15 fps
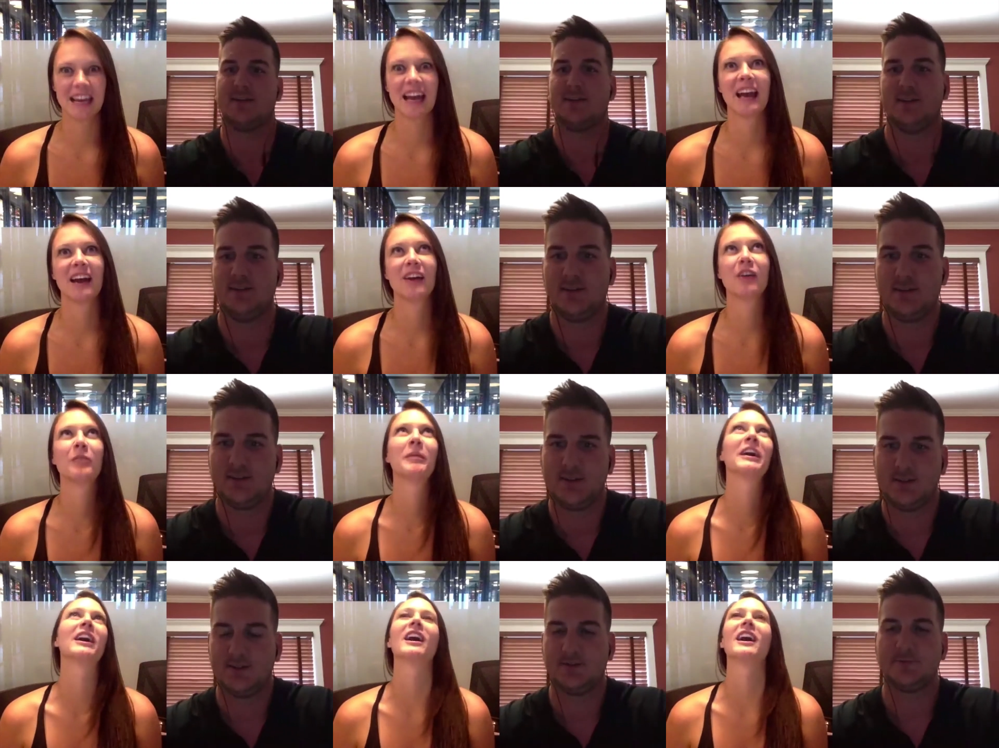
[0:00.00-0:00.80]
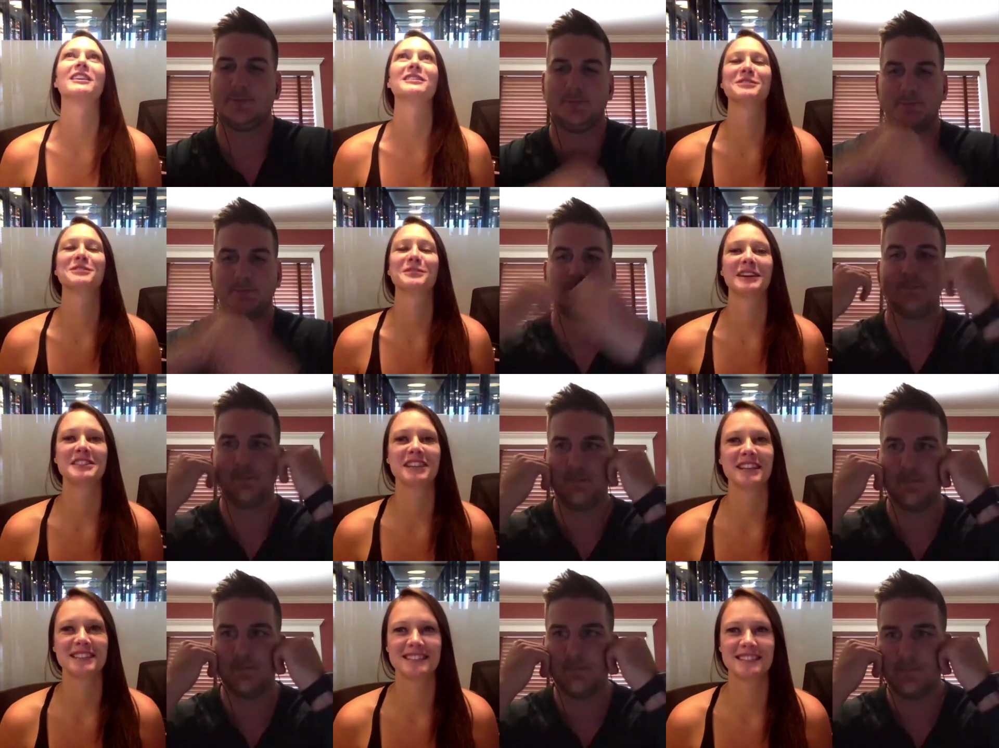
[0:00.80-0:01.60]
Speaker 1: Yeah. Oh my gosh. So I
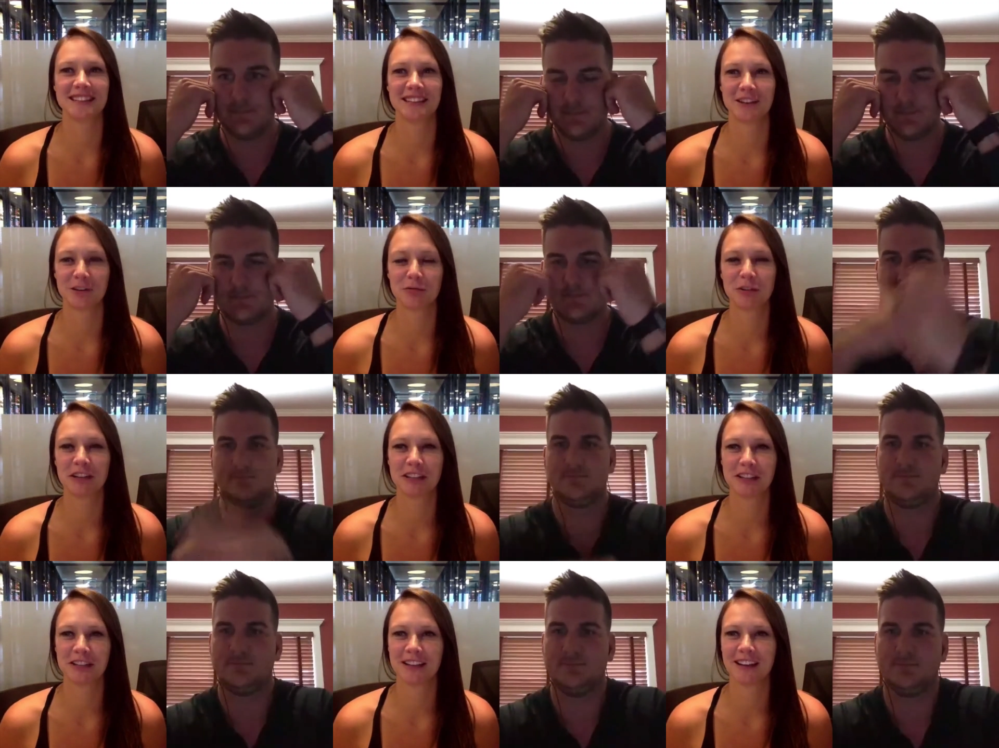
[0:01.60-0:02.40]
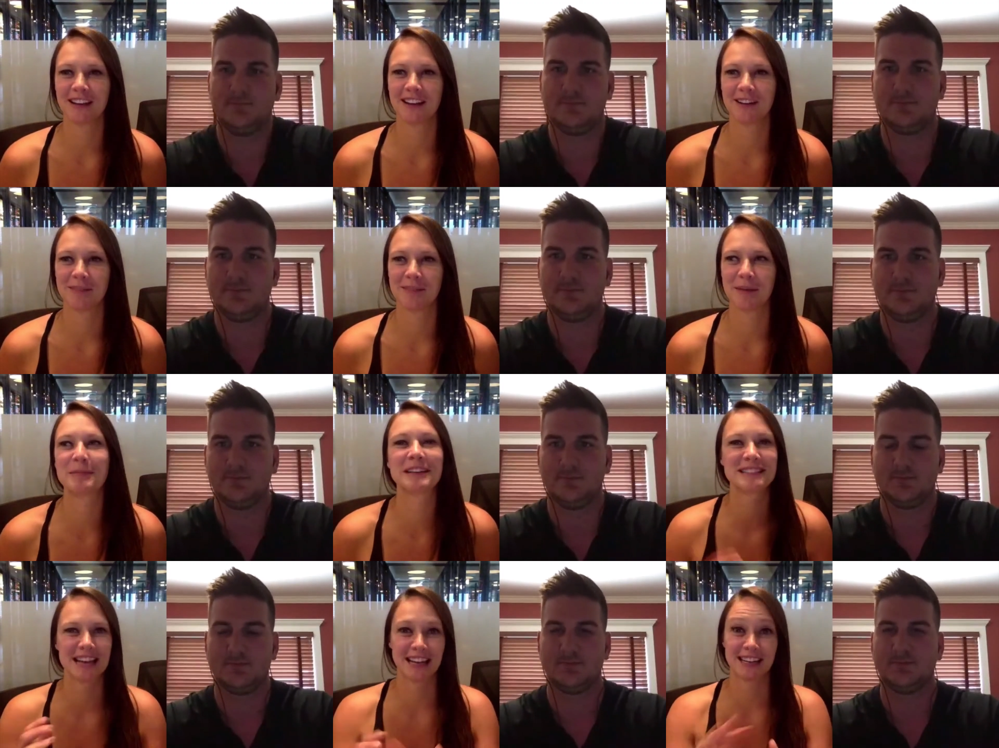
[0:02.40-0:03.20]
just did a really. Um, I'm
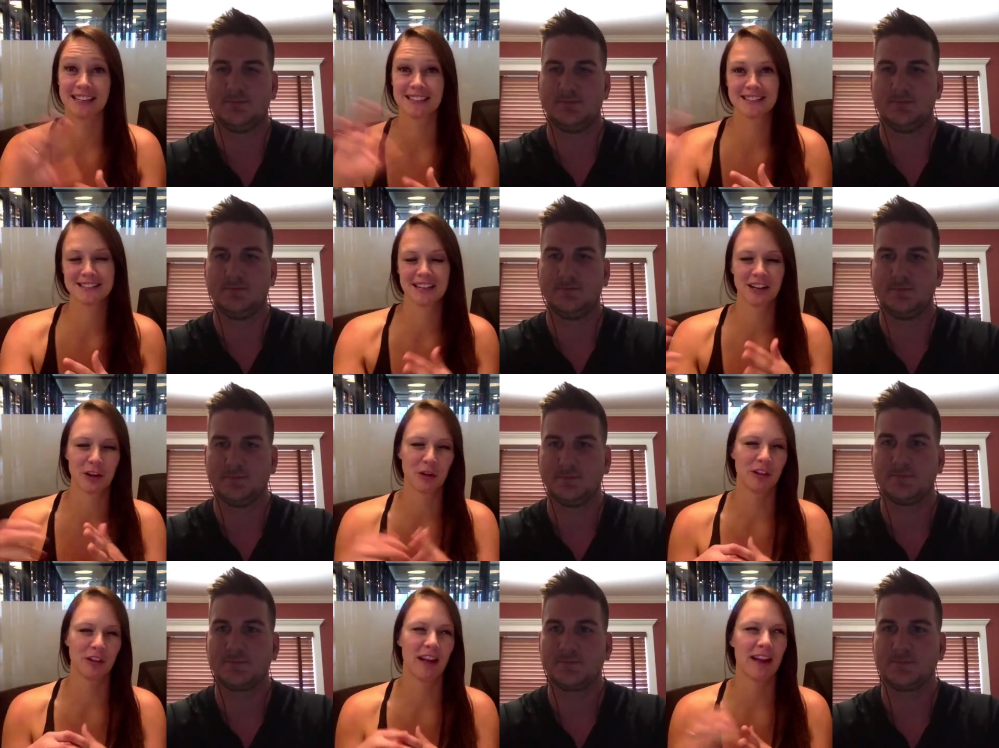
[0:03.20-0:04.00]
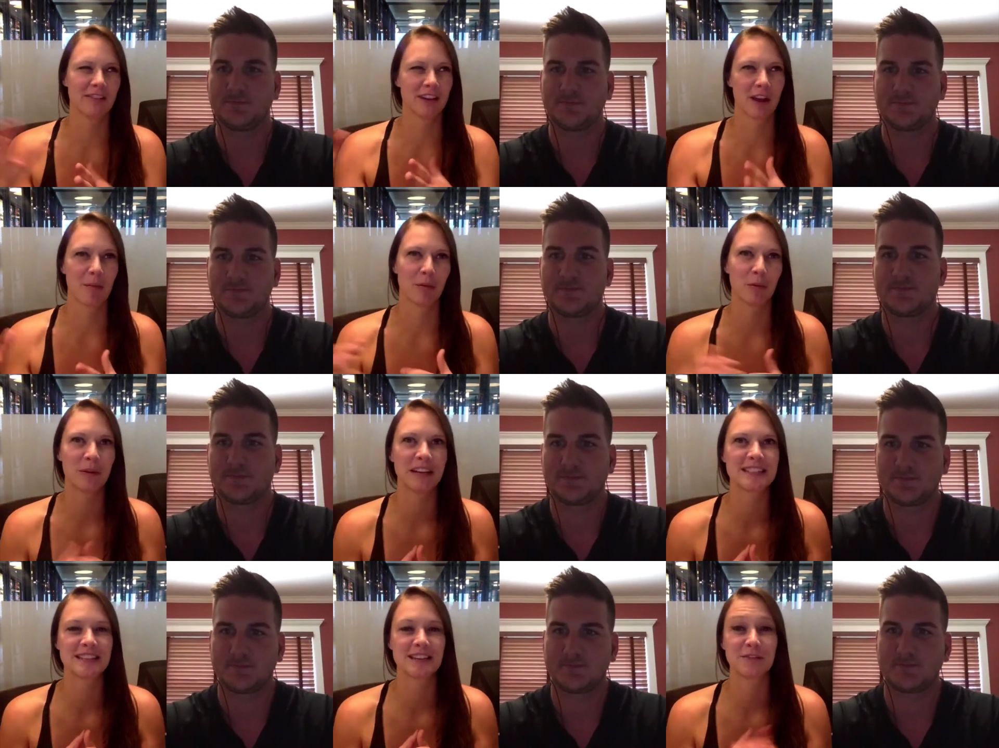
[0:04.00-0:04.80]
excited because it's going to go live in a couple
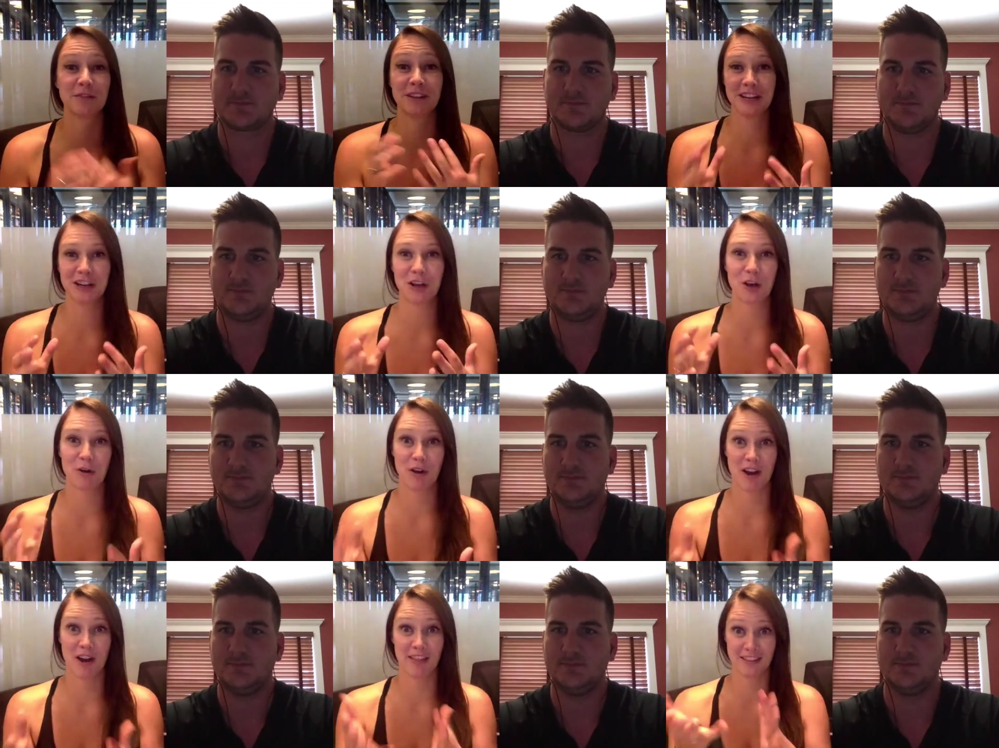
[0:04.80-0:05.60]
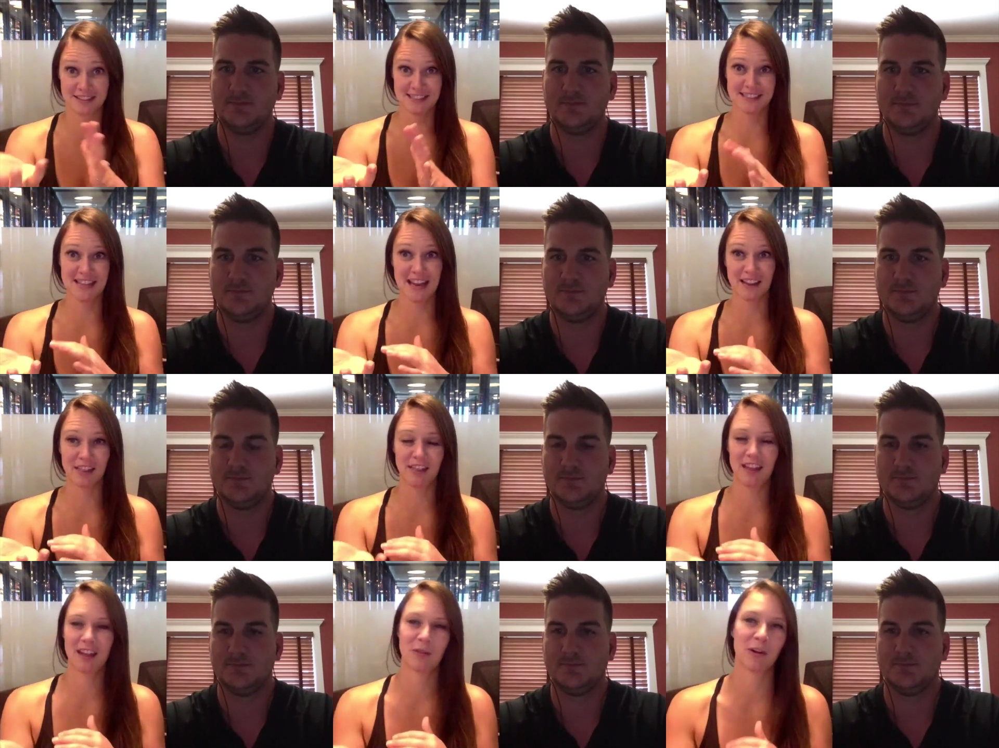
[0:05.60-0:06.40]
weeks. A video on this exact
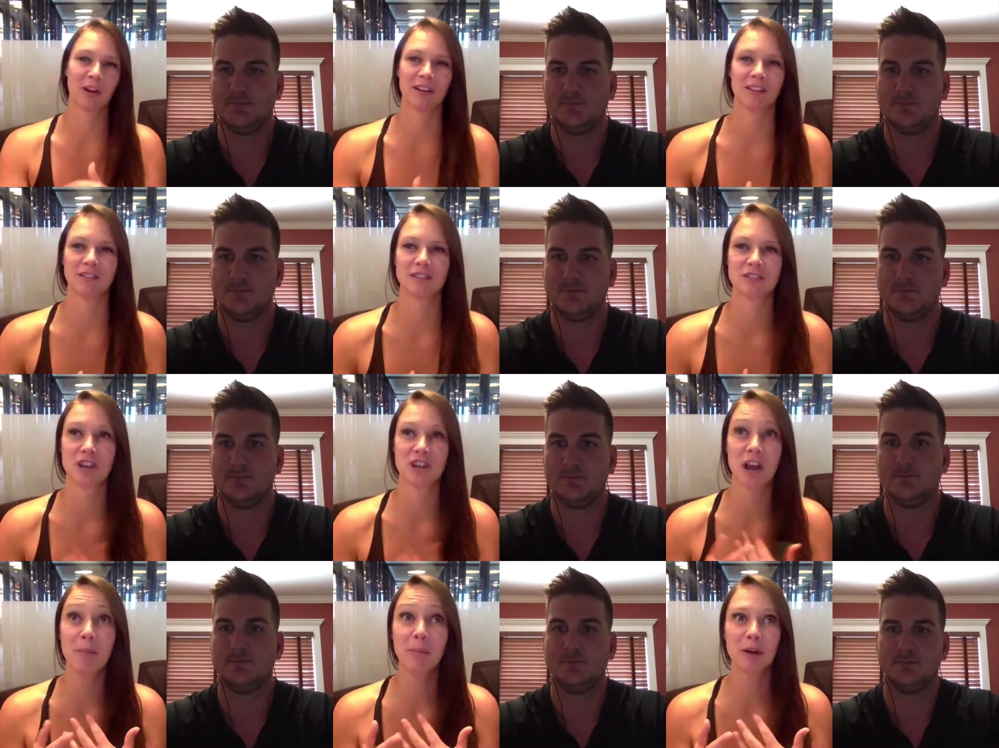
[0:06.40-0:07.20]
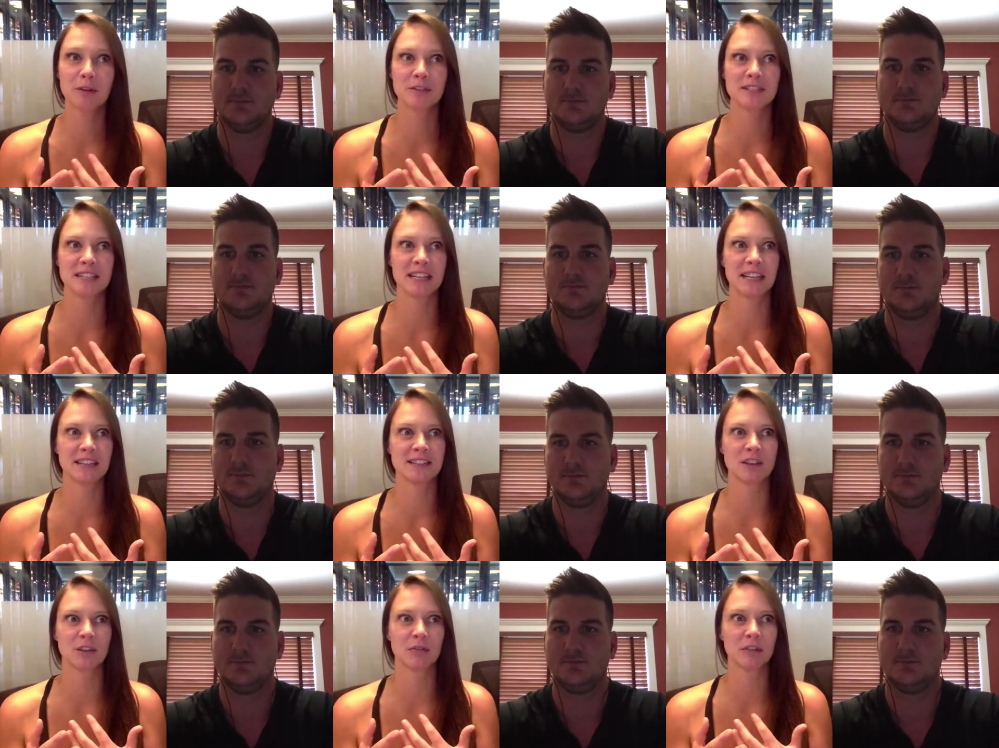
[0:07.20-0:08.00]
thing where job
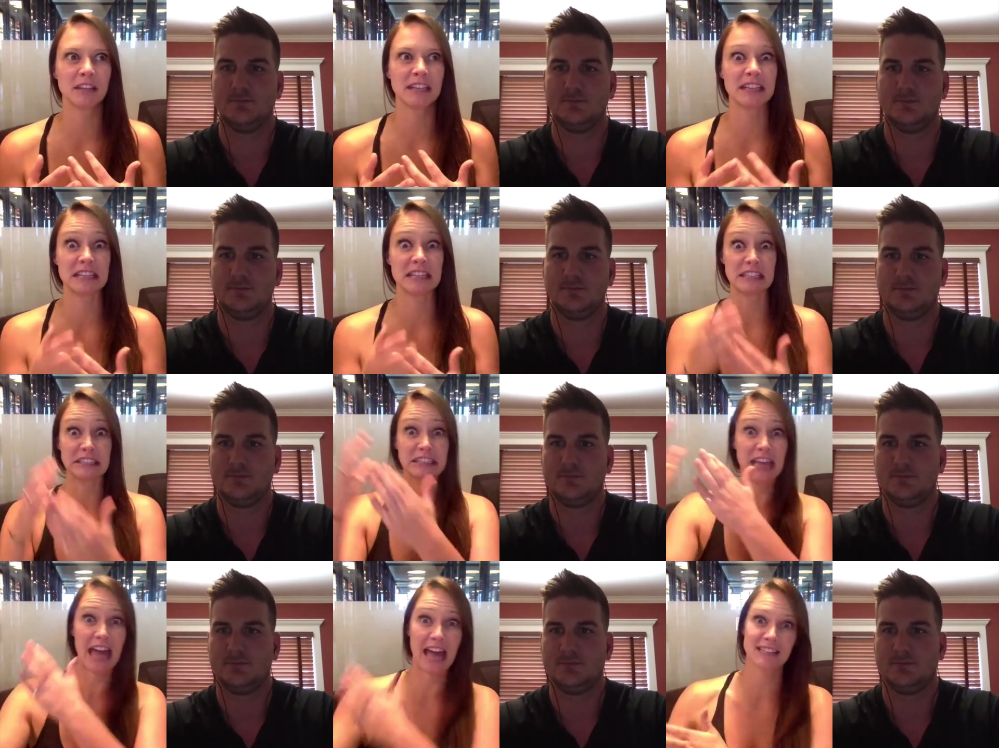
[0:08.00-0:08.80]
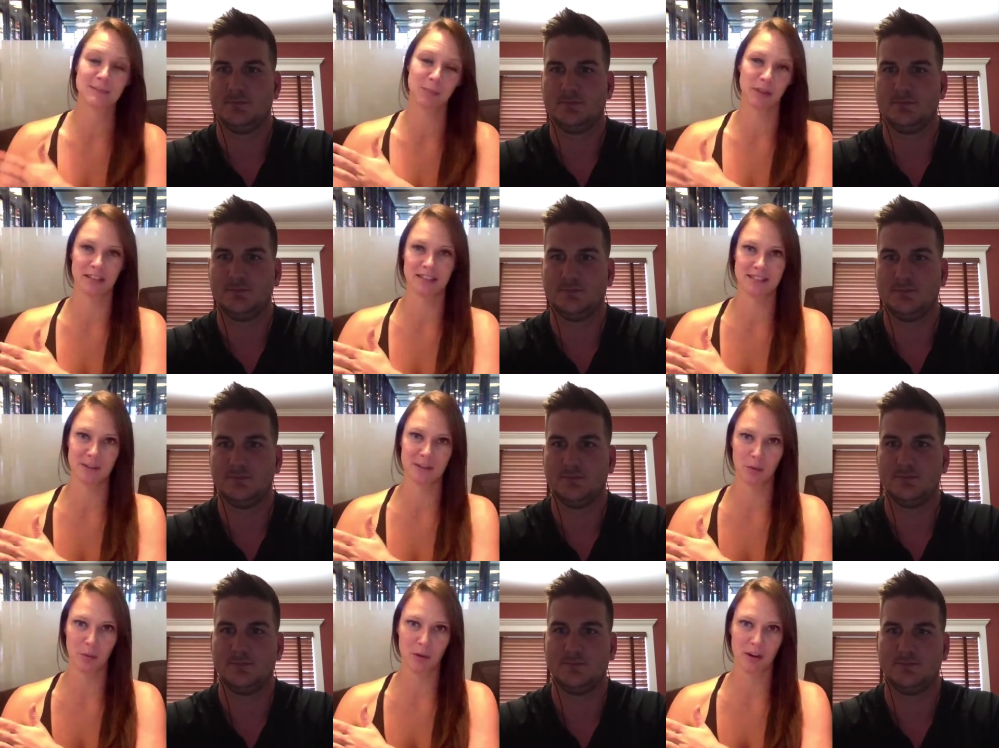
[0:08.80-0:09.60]
postings are really the last place
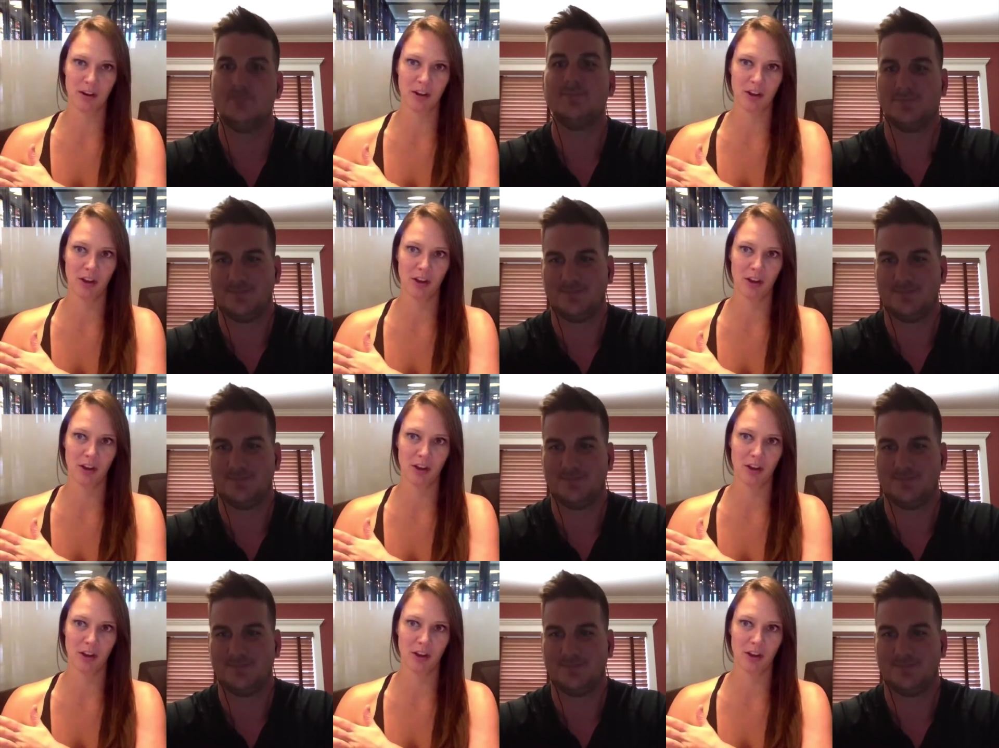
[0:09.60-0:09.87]
that we want to